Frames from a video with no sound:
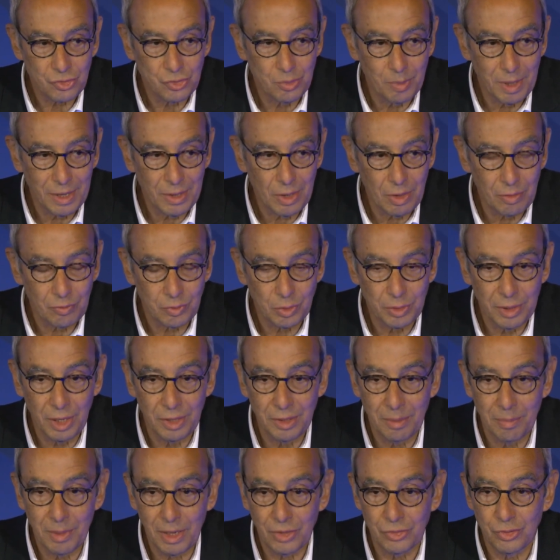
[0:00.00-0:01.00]
that we
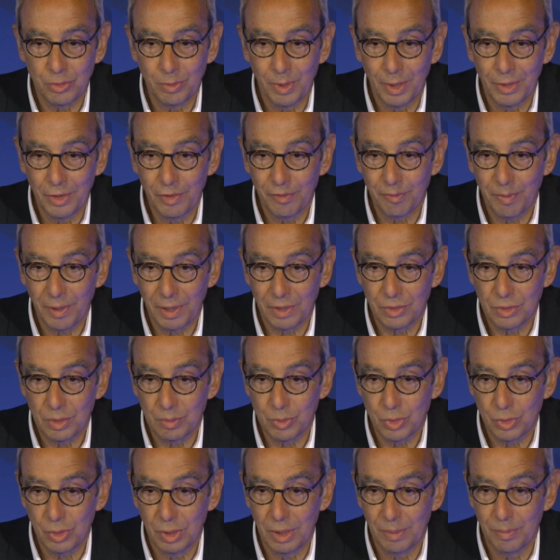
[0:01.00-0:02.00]
don't have any
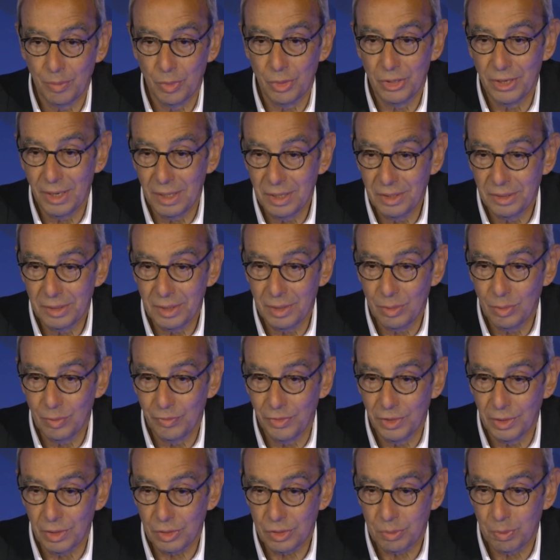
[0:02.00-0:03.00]
leeway. We have
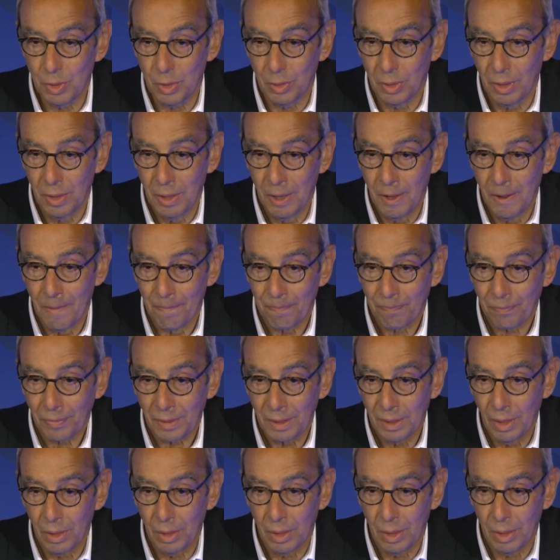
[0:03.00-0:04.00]
leeway on the
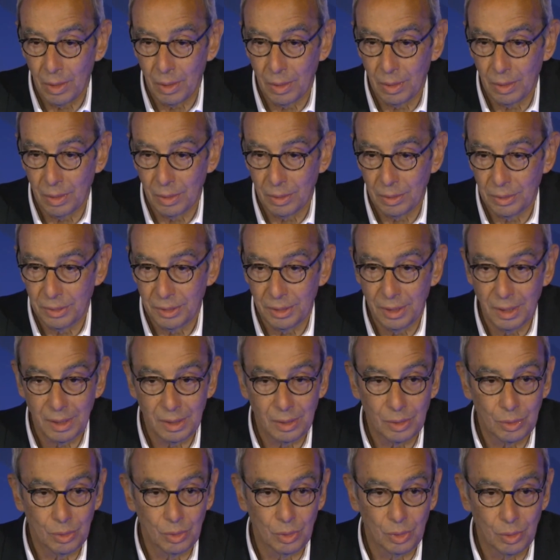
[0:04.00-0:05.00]
modalities
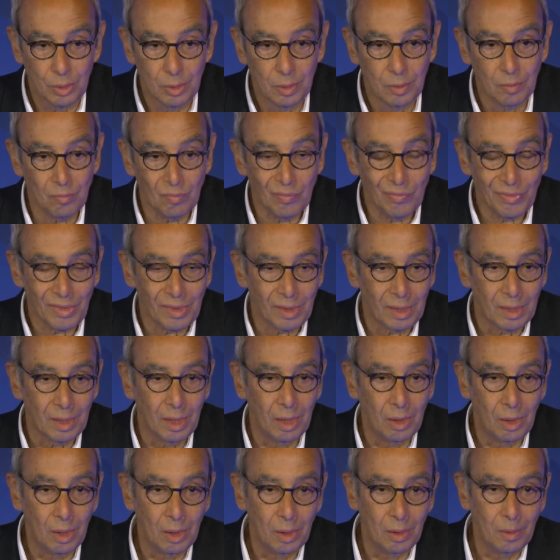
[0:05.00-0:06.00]
of
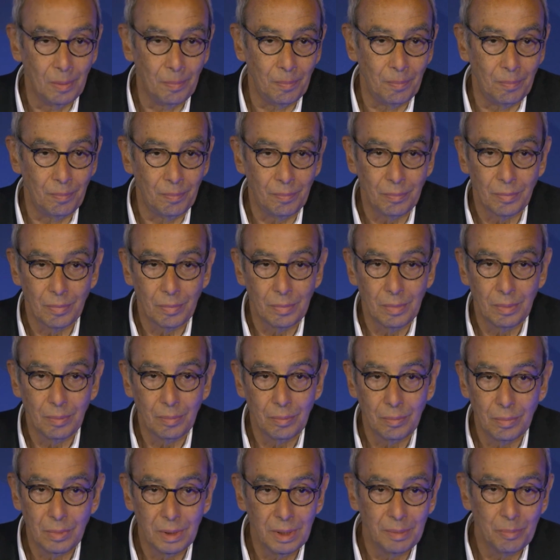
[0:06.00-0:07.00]
funding.
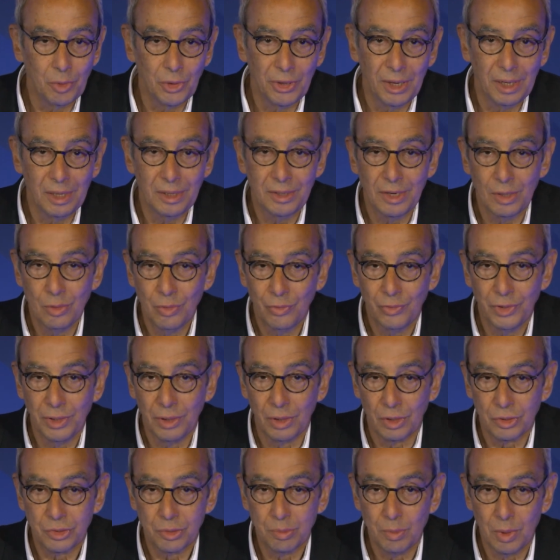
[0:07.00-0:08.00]

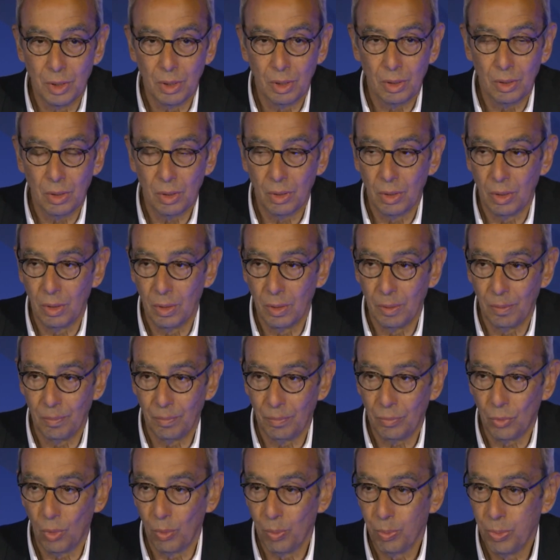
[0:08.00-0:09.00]
For instance, the way
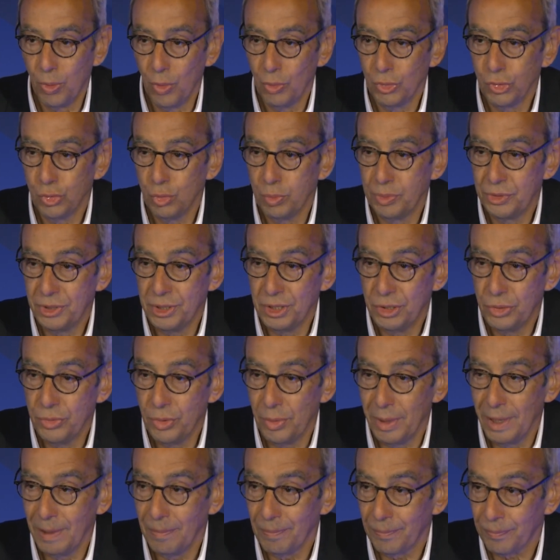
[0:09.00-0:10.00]
we
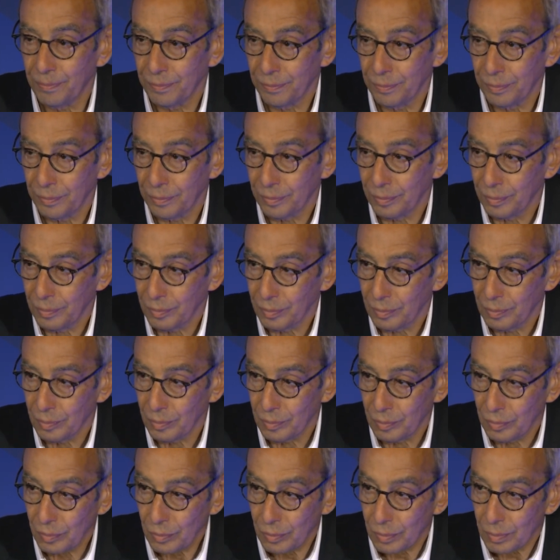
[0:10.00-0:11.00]
fund, you can,
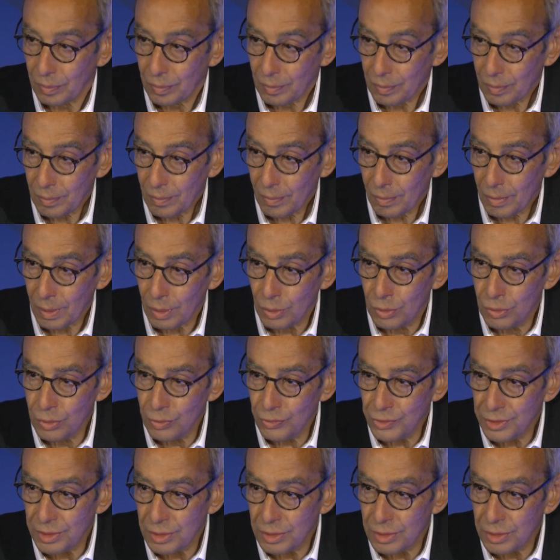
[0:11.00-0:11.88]
for instance, shift